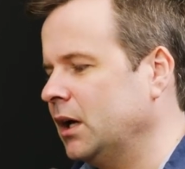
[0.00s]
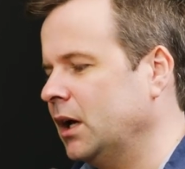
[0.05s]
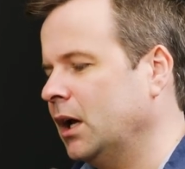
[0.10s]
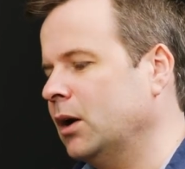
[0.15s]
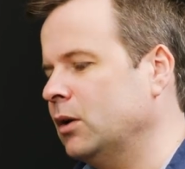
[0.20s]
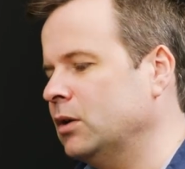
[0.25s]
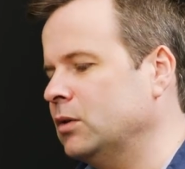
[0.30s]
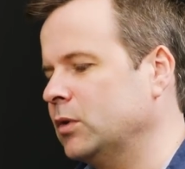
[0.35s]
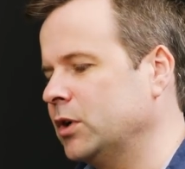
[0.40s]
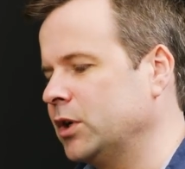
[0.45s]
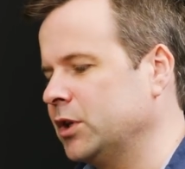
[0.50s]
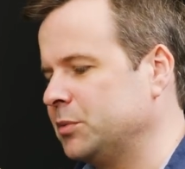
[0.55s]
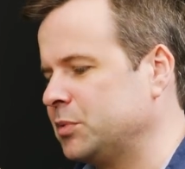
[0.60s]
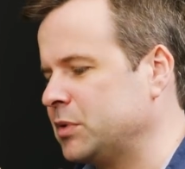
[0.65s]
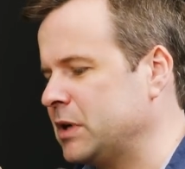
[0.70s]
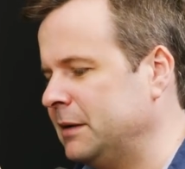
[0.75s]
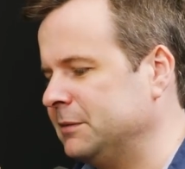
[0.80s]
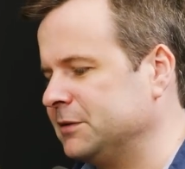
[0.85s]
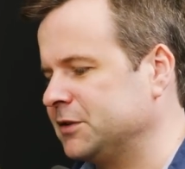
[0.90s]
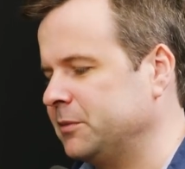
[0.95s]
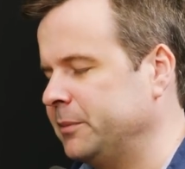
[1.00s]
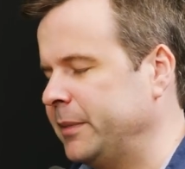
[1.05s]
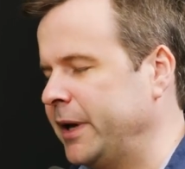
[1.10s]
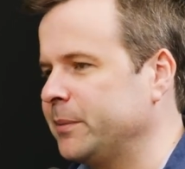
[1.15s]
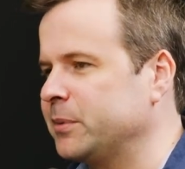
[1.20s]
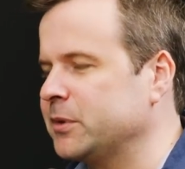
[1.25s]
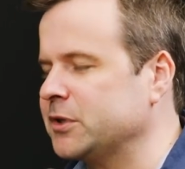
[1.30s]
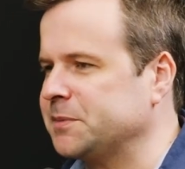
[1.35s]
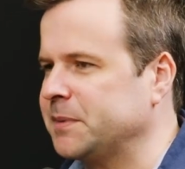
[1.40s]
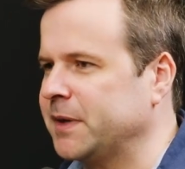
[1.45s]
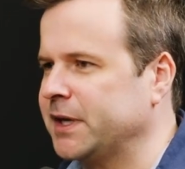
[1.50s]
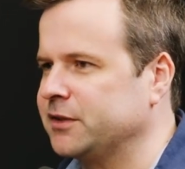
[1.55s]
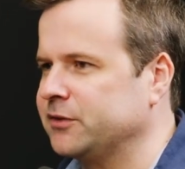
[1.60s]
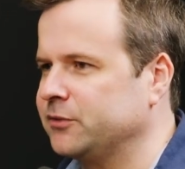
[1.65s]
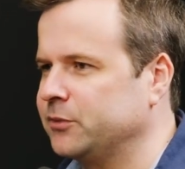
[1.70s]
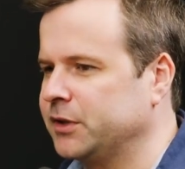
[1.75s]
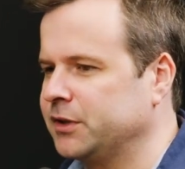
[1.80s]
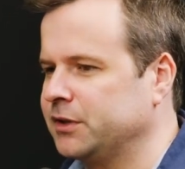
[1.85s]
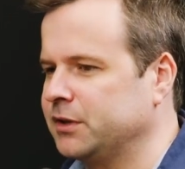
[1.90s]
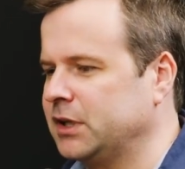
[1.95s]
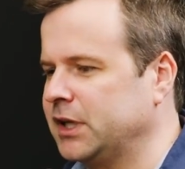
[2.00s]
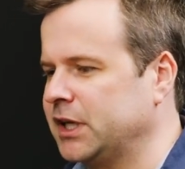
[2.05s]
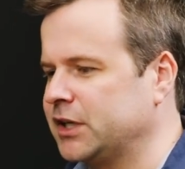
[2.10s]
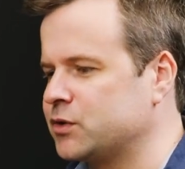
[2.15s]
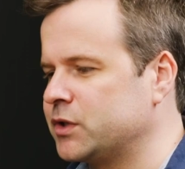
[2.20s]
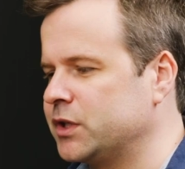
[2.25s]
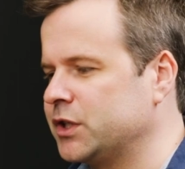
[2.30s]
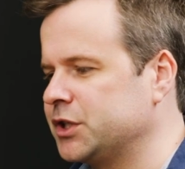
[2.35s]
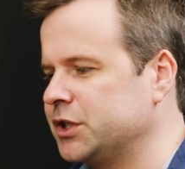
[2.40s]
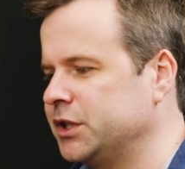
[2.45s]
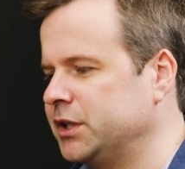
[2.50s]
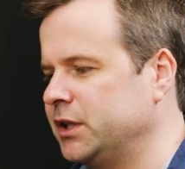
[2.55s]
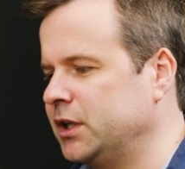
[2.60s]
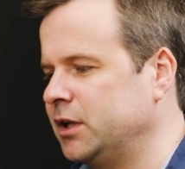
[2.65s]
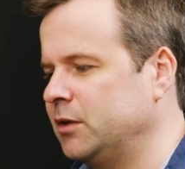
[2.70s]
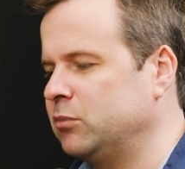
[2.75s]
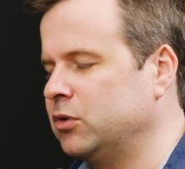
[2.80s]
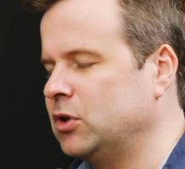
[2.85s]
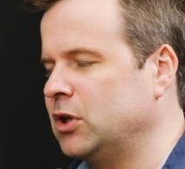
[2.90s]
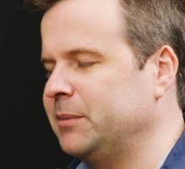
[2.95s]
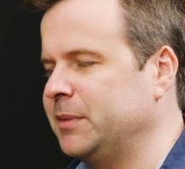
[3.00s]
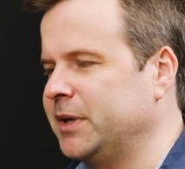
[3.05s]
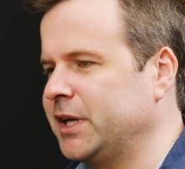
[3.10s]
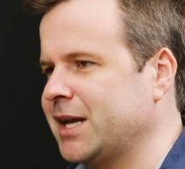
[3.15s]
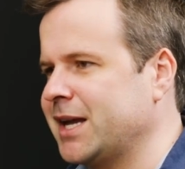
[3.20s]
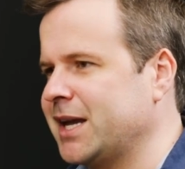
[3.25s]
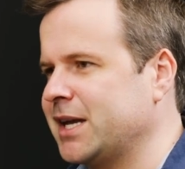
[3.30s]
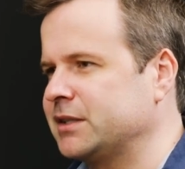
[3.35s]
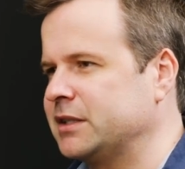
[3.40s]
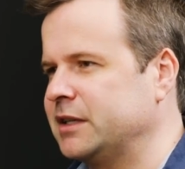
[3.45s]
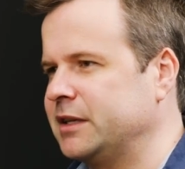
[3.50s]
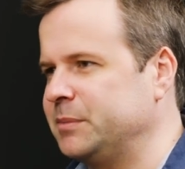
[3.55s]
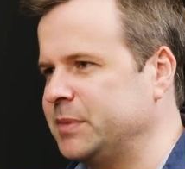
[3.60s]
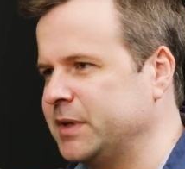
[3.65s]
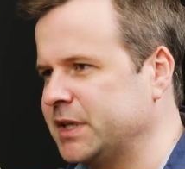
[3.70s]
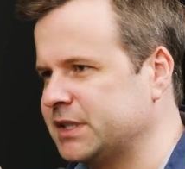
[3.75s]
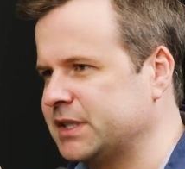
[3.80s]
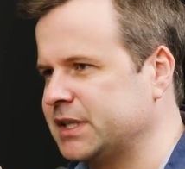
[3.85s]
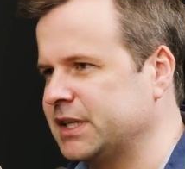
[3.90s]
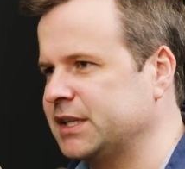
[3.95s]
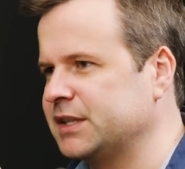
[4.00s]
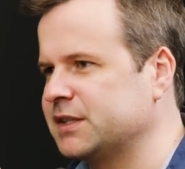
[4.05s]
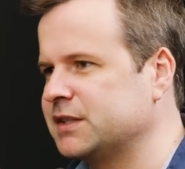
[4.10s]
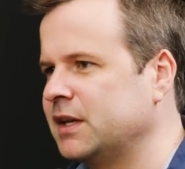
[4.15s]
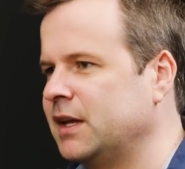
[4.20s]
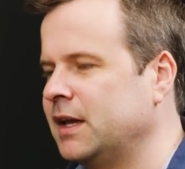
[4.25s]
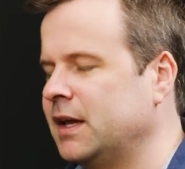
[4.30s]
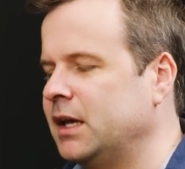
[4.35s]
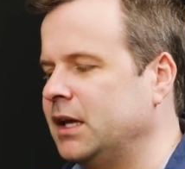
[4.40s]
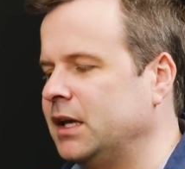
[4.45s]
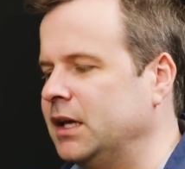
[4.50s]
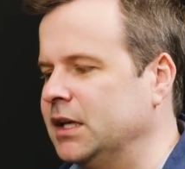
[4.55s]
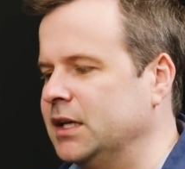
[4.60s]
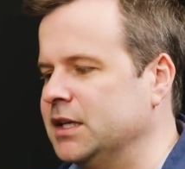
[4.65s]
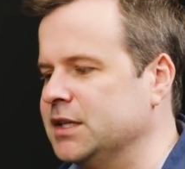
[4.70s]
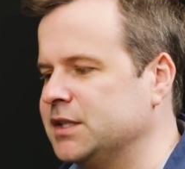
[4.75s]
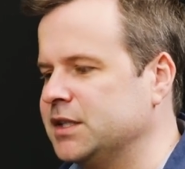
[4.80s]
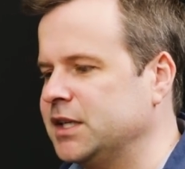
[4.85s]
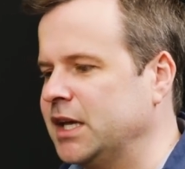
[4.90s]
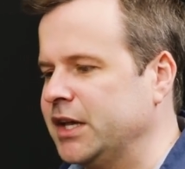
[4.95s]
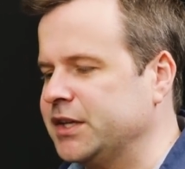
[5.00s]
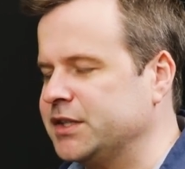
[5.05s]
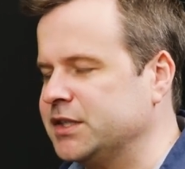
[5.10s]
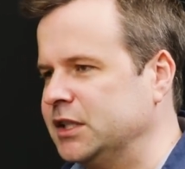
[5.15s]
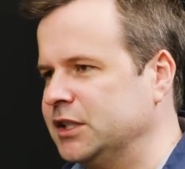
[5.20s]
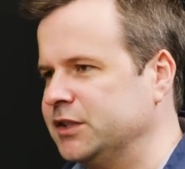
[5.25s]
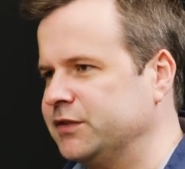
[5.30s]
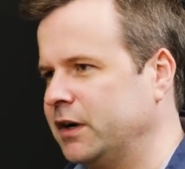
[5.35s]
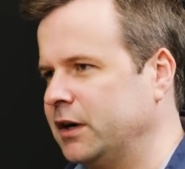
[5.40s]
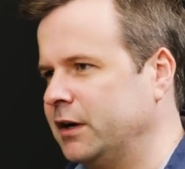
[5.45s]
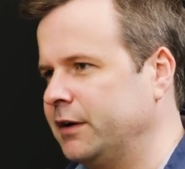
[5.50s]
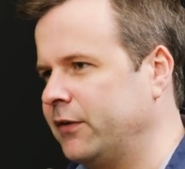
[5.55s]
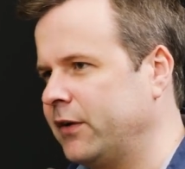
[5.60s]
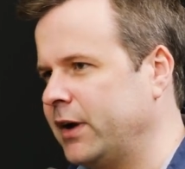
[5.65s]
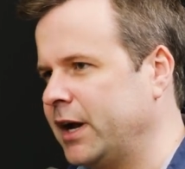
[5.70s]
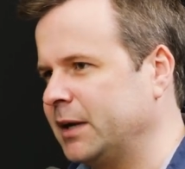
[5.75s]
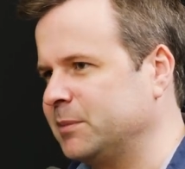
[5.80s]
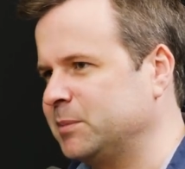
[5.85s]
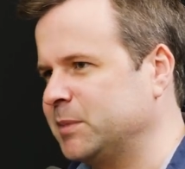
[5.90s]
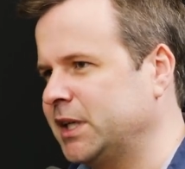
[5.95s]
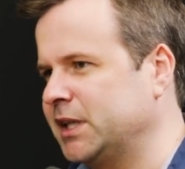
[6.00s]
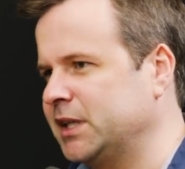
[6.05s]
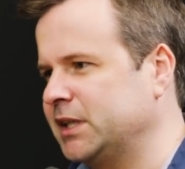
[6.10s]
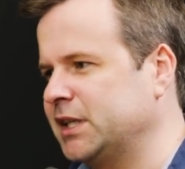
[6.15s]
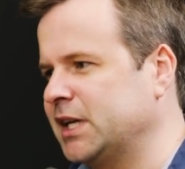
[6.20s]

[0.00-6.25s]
Uh, one of the problems, from my perspective, with electrician and plumbing as a business is yes, it is very fragmented.